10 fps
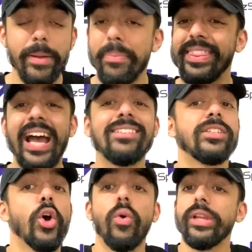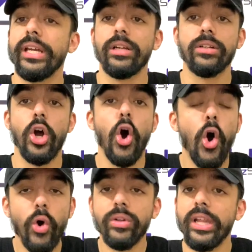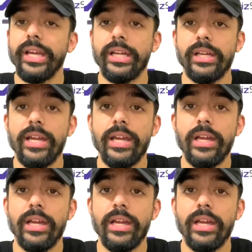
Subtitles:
But that's the only